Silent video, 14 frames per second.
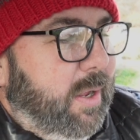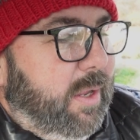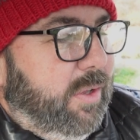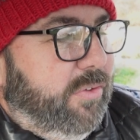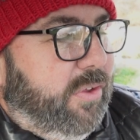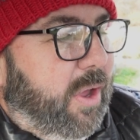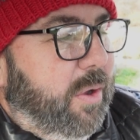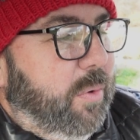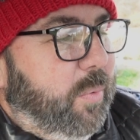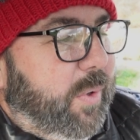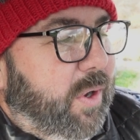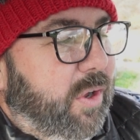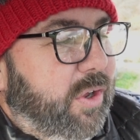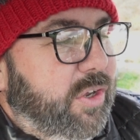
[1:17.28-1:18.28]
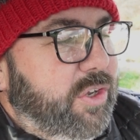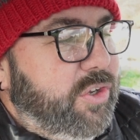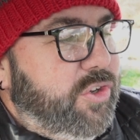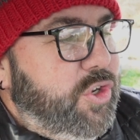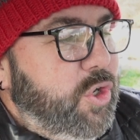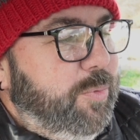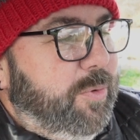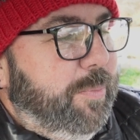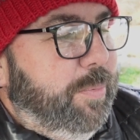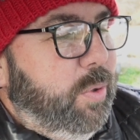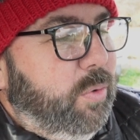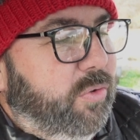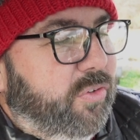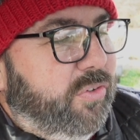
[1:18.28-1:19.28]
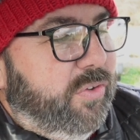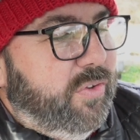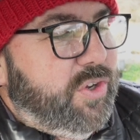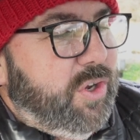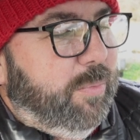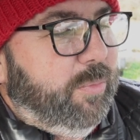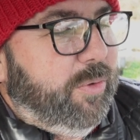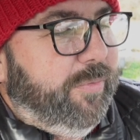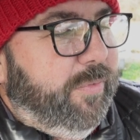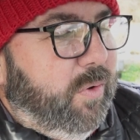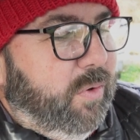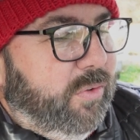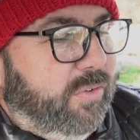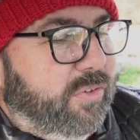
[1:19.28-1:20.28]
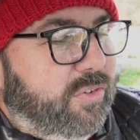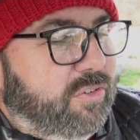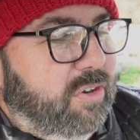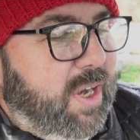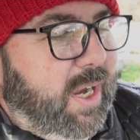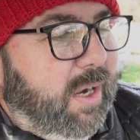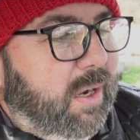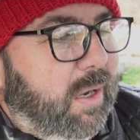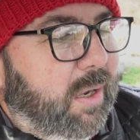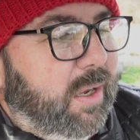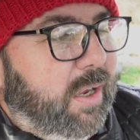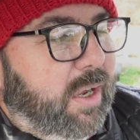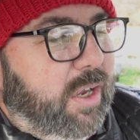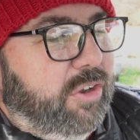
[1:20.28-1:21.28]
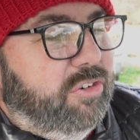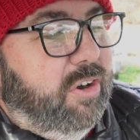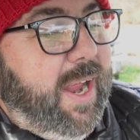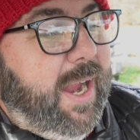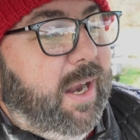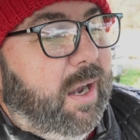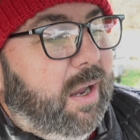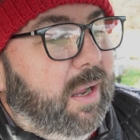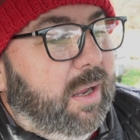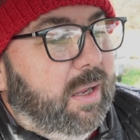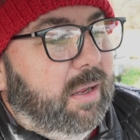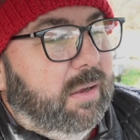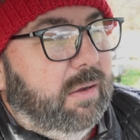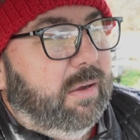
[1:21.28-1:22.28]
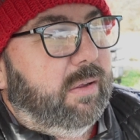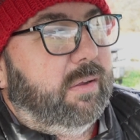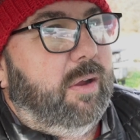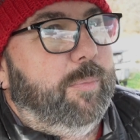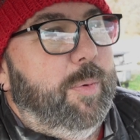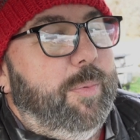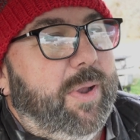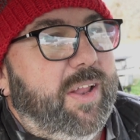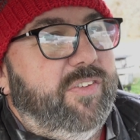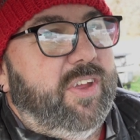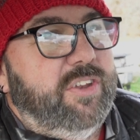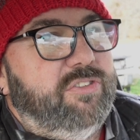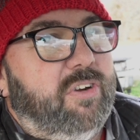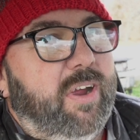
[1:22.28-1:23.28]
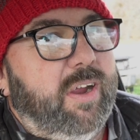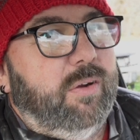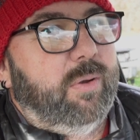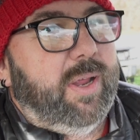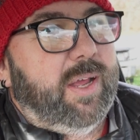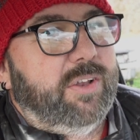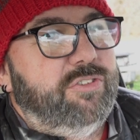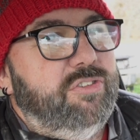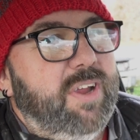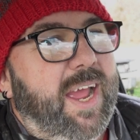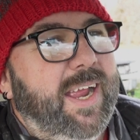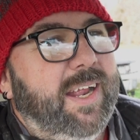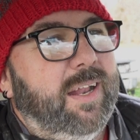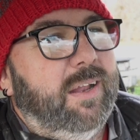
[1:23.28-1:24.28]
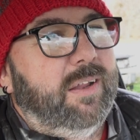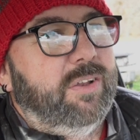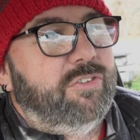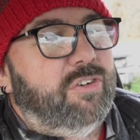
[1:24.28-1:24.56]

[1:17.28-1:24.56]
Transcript: So we've got tube de puce, jambe de force, triangle, I can't remember how they say triangle now, triangle,